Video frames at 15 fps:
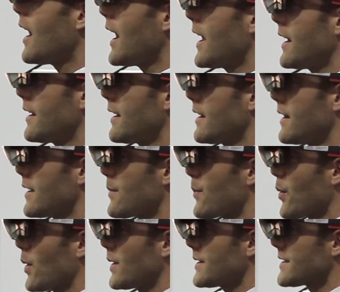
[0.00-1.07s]
and the
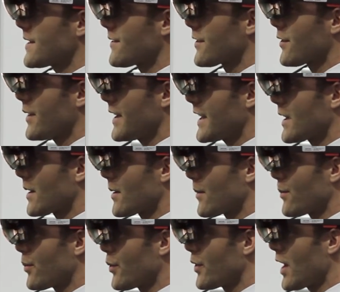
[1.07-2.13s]
importance of creating
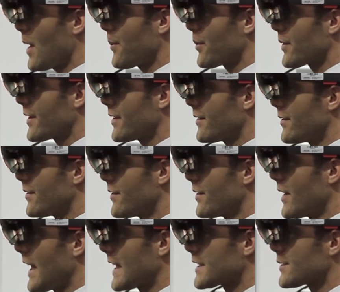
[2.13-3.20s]
preoperative
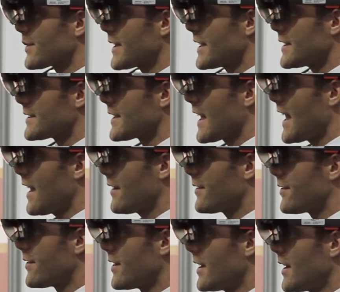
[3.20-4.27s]
x rays to have